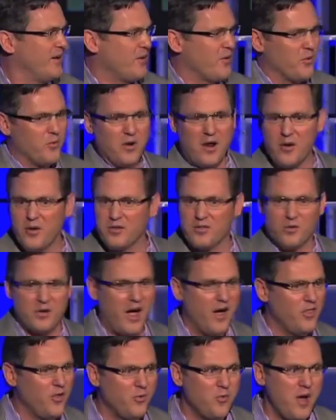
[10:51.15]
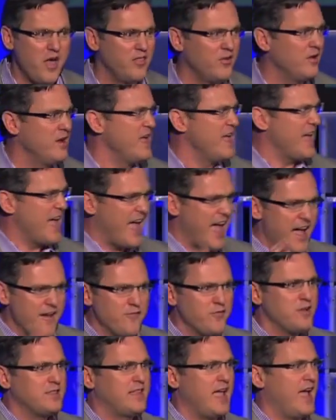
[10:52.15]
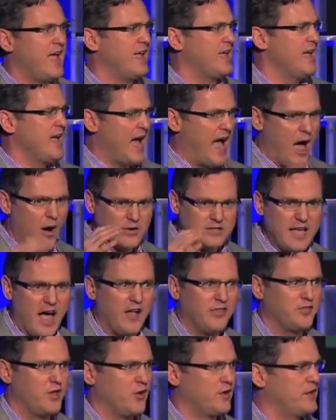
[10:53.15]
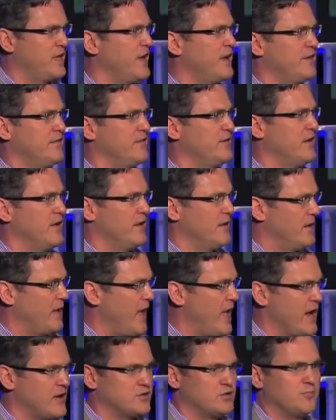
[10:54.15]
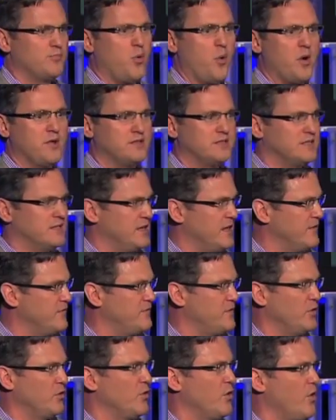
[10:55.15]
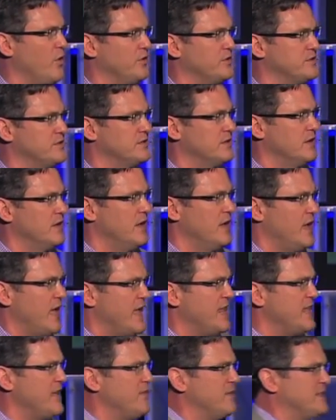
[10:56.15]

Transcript: or what kind of weather. Every day I was out there kicking extra points and field goals. And even